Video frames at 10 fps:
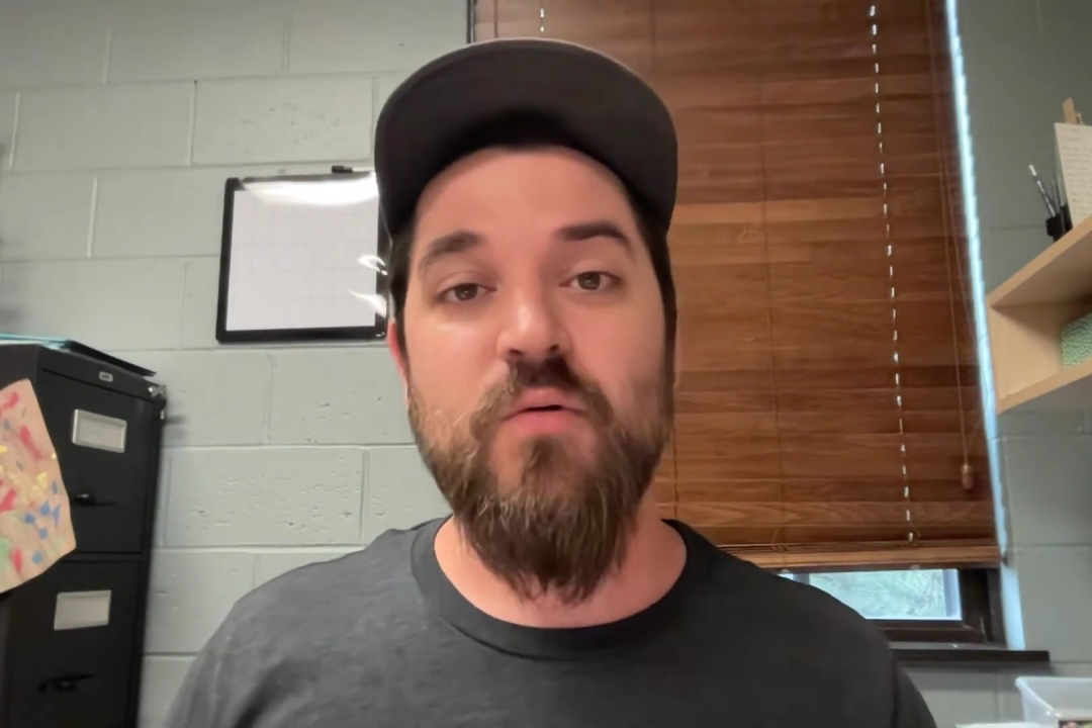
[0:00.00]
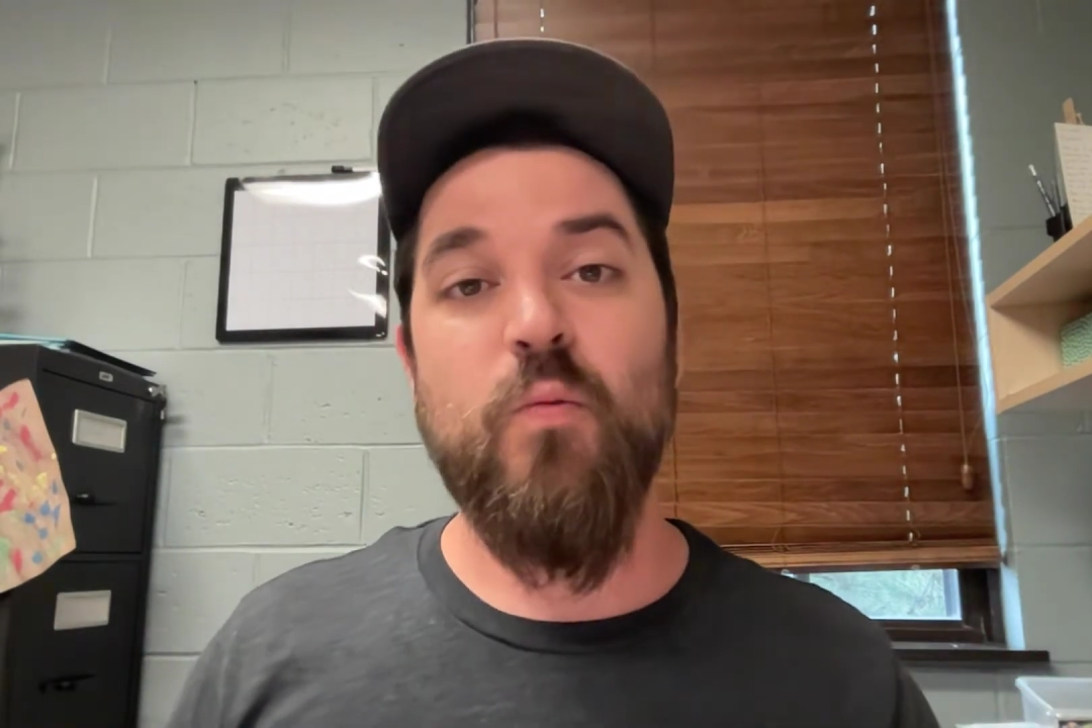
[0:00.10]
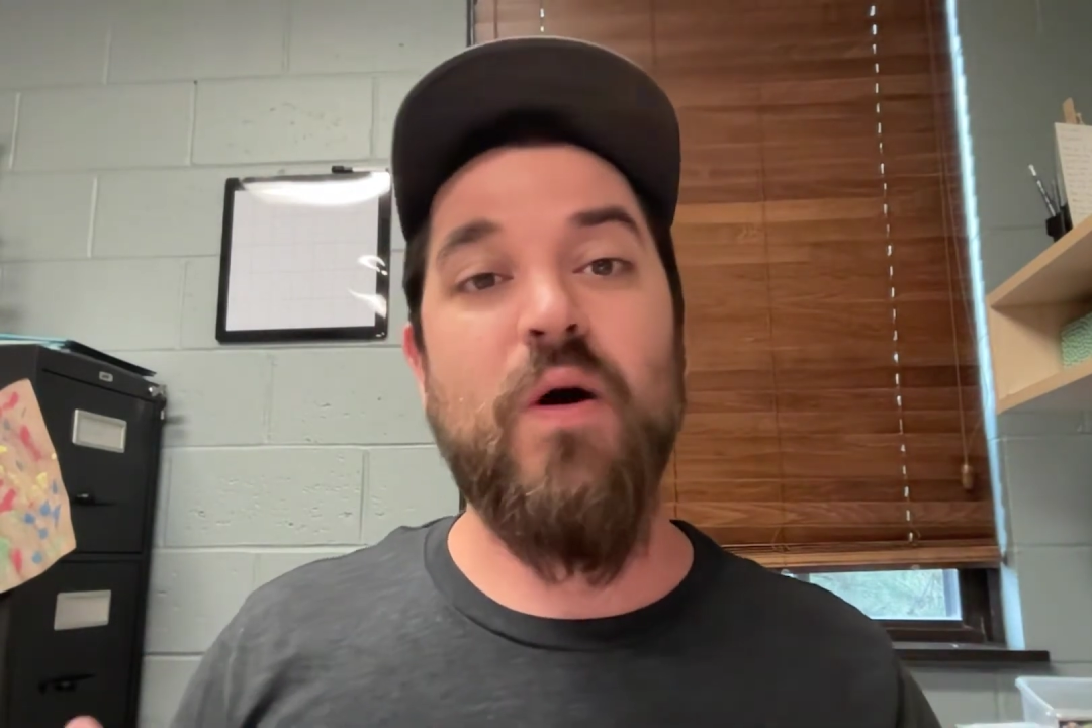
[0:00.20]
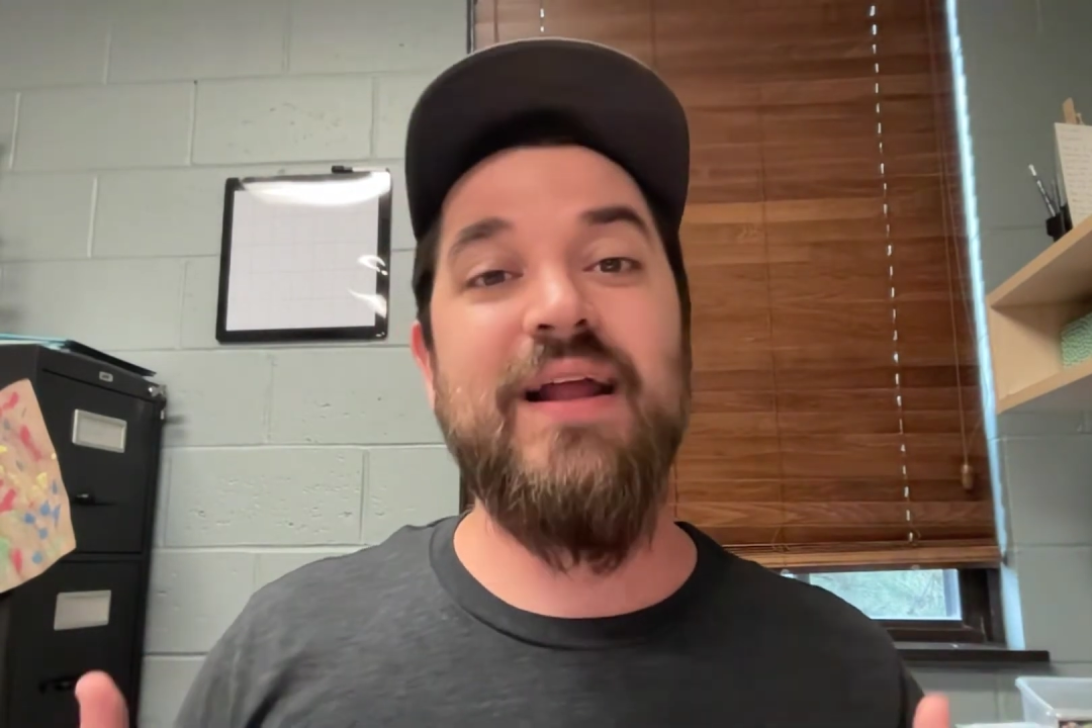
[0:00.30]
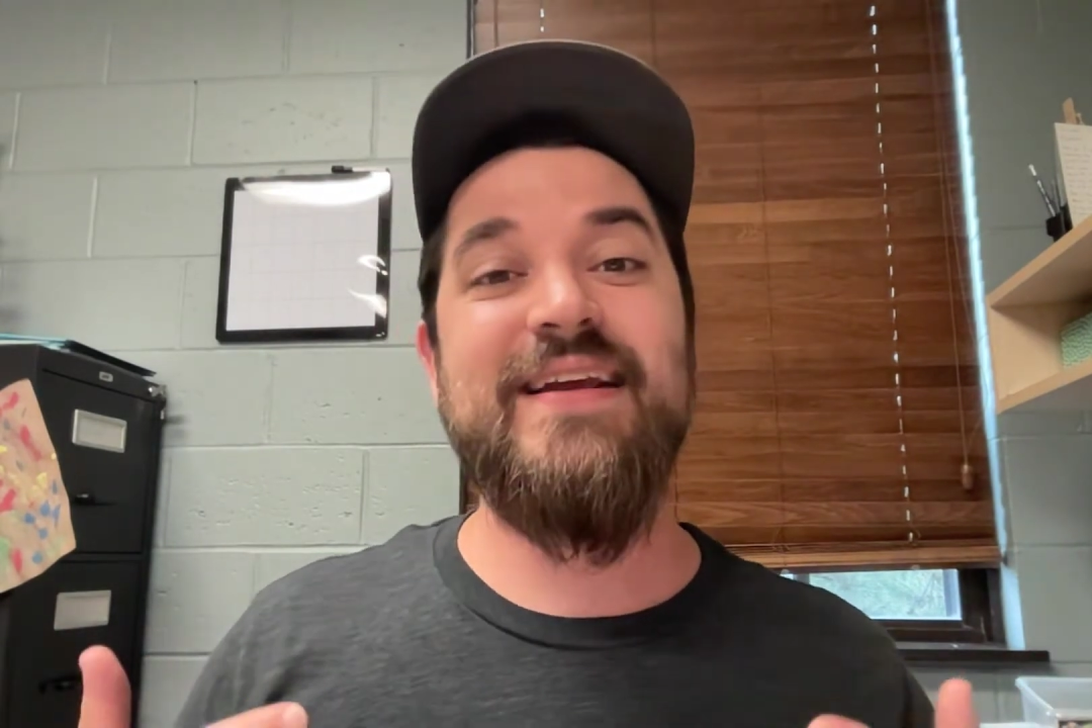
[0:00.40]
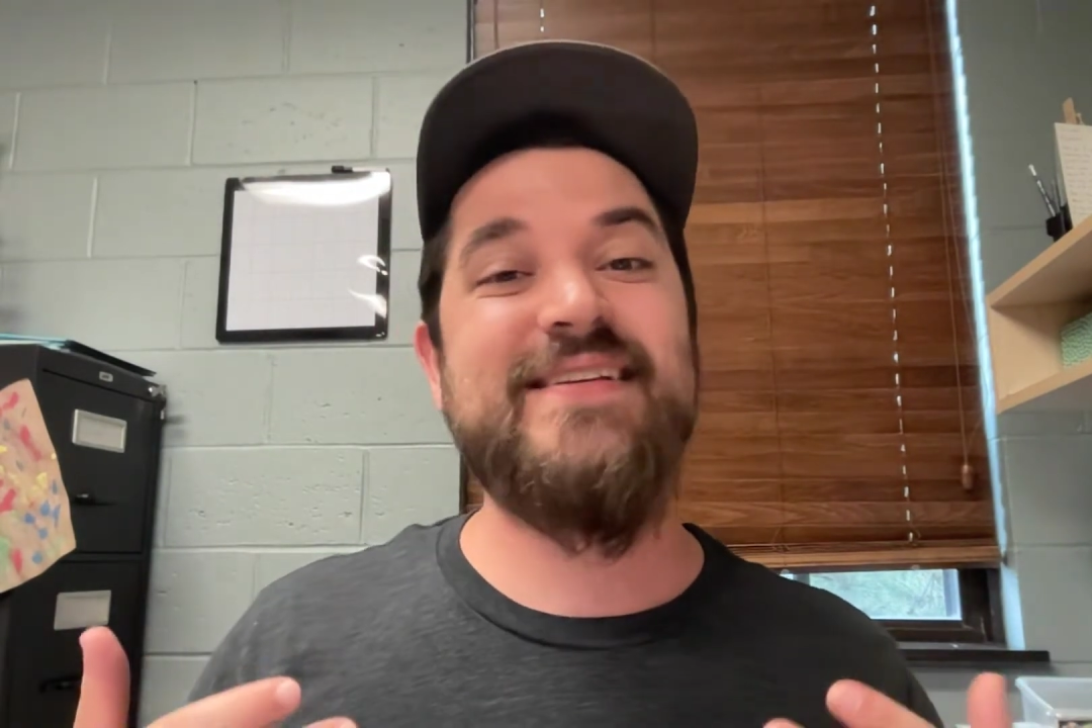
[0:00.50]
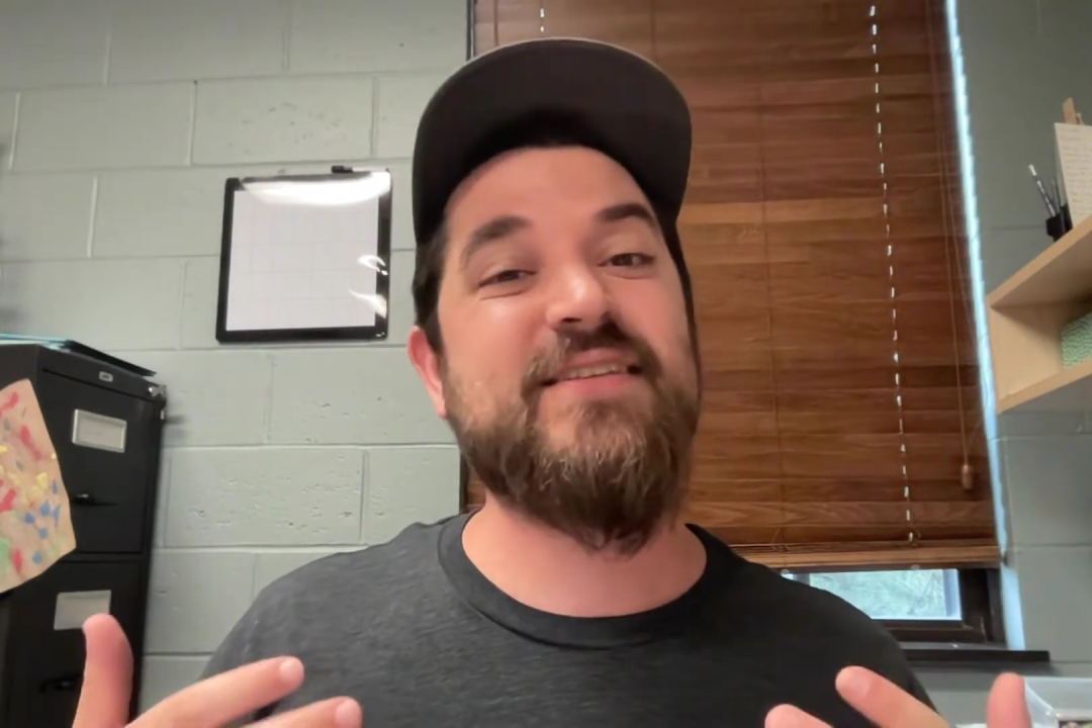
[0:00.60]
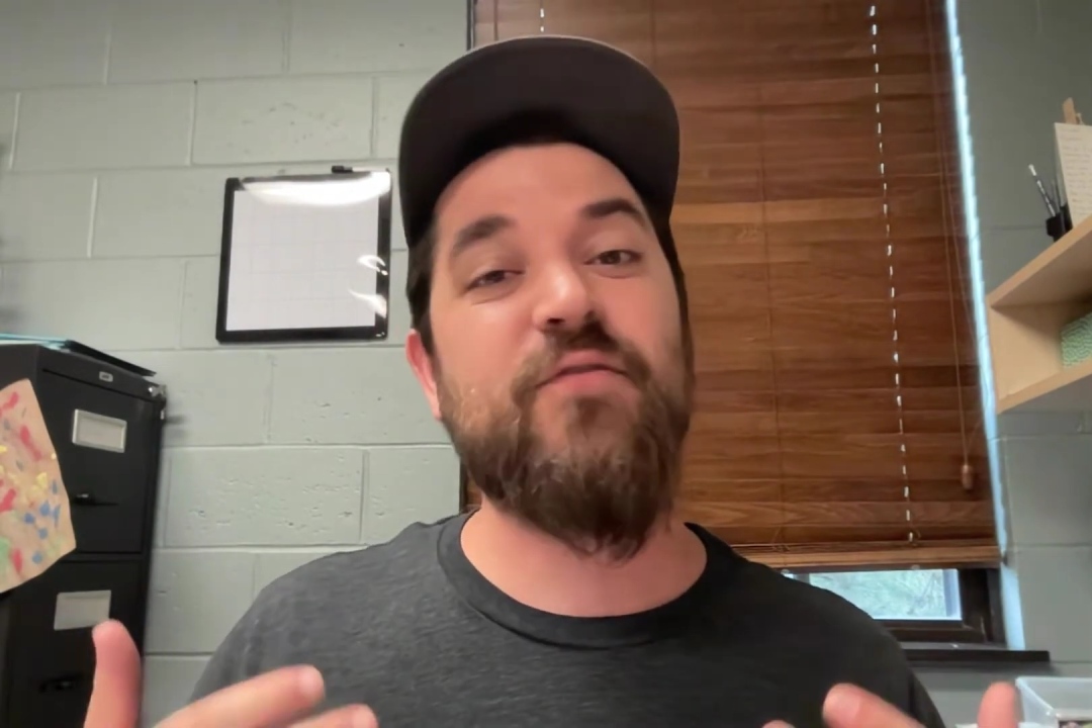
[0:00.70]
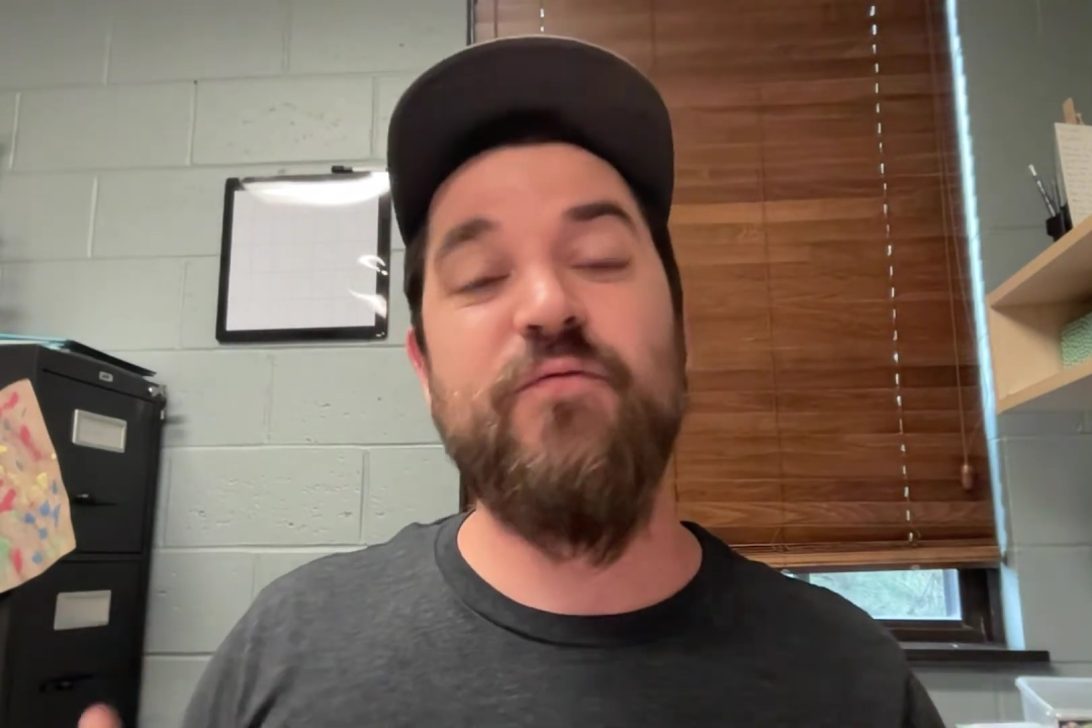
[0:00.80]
what is the